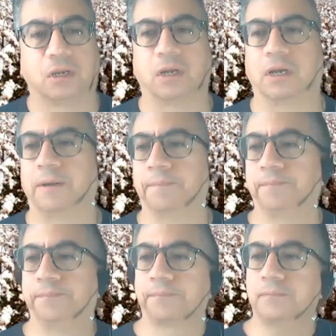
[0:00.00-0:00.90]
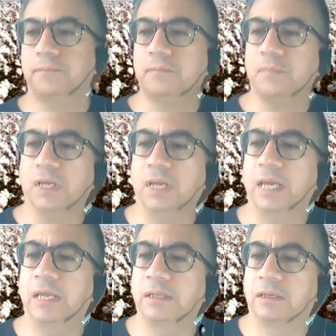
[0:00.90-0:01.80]

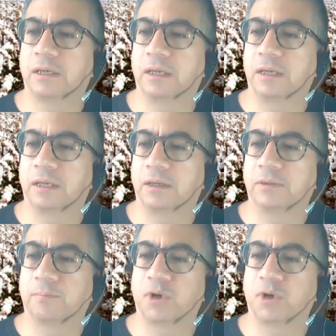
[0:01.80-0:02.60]
and the